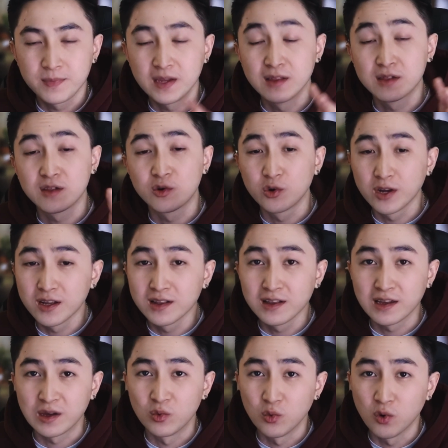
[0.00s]
It really
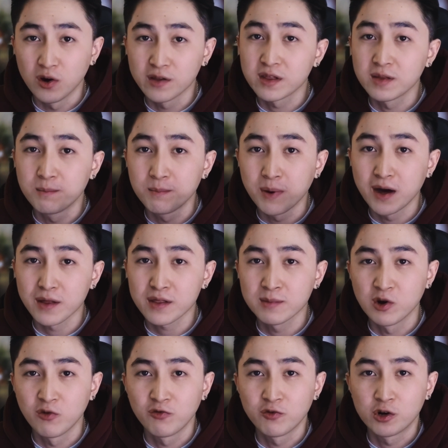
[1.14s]
wasn't possible
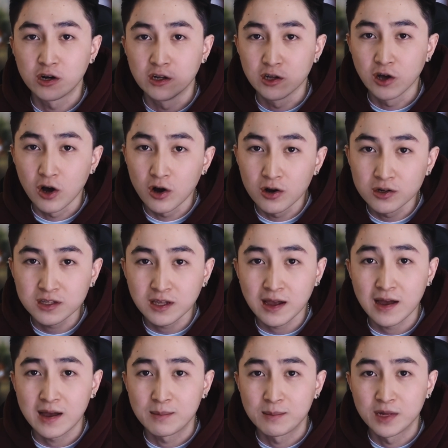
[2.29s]
for a long
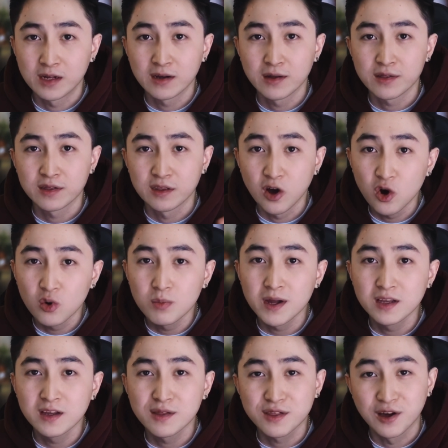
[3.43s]
time because
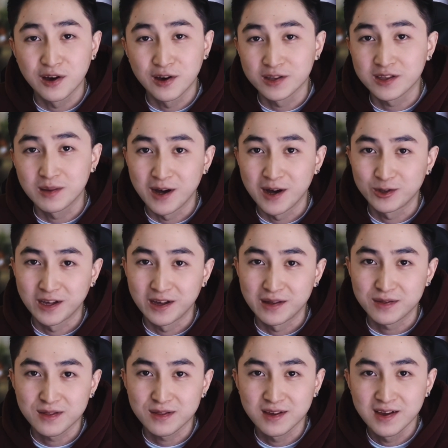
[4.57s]
nobody thought about
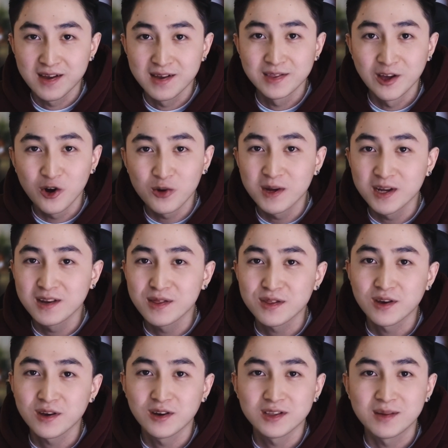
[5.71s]
us. Nobody
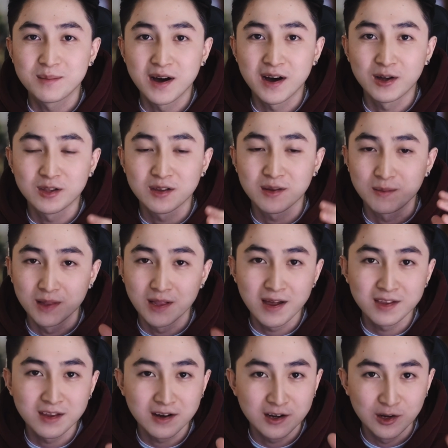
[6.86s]
thought about
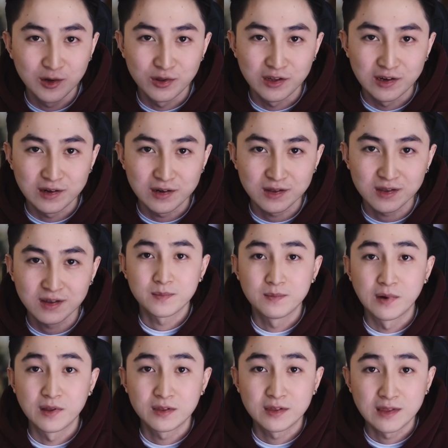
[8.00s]
Blender users.
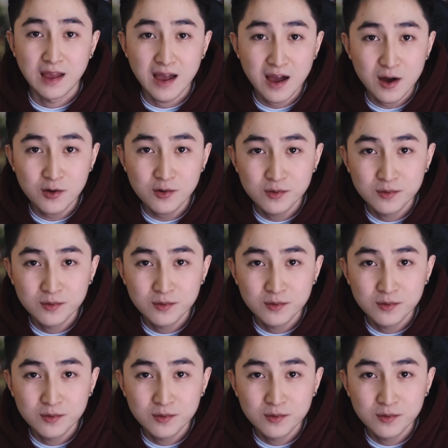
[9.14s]
But now,